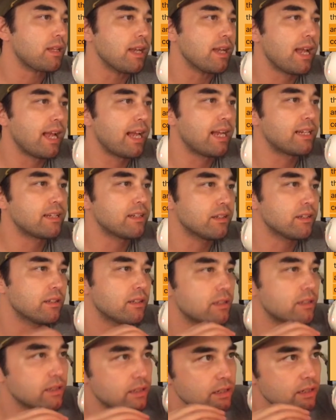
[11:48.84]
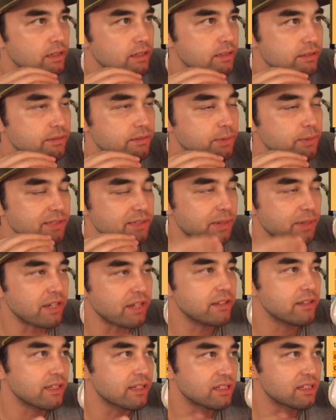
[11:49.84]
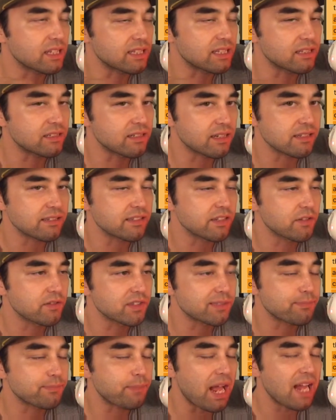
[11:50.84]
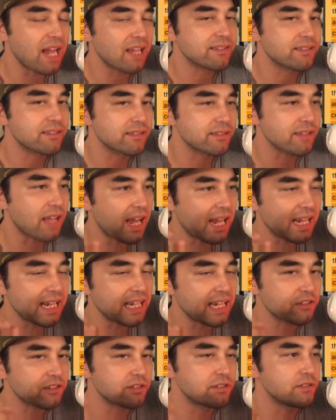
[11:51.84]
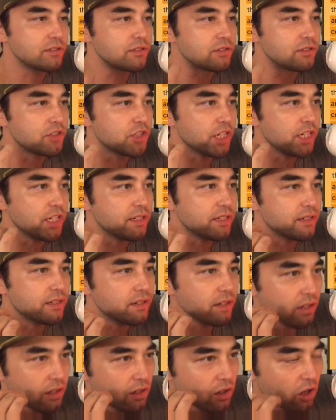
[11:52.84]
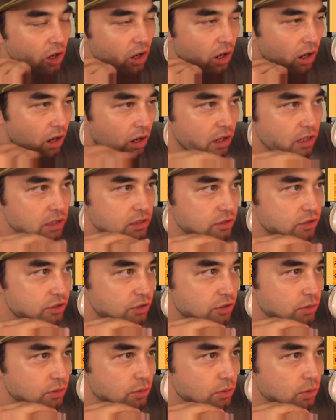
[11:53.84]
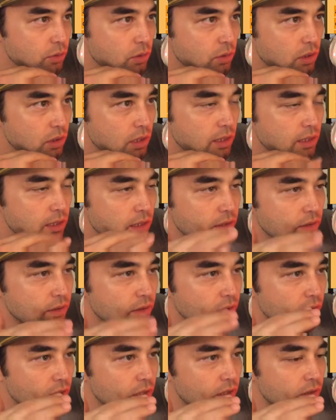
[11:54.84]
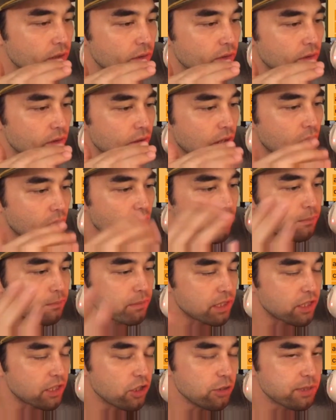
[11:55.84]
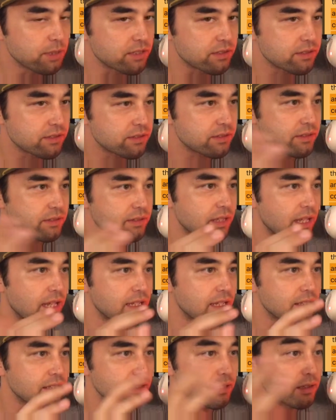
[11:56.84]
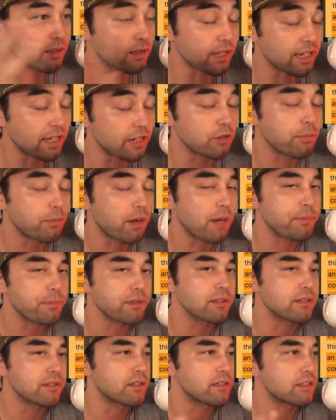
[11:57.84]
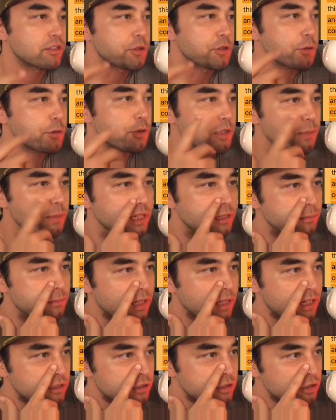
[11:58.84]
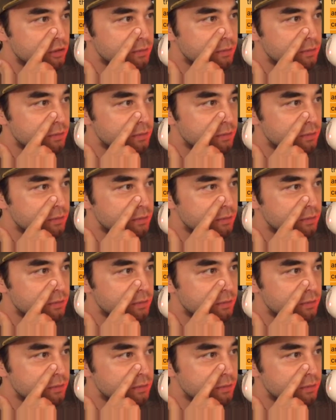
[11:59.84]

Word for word: And it's been speculated that the denny passed this high altitude gene onto the uh, the humans that later populated the Tibetan plateau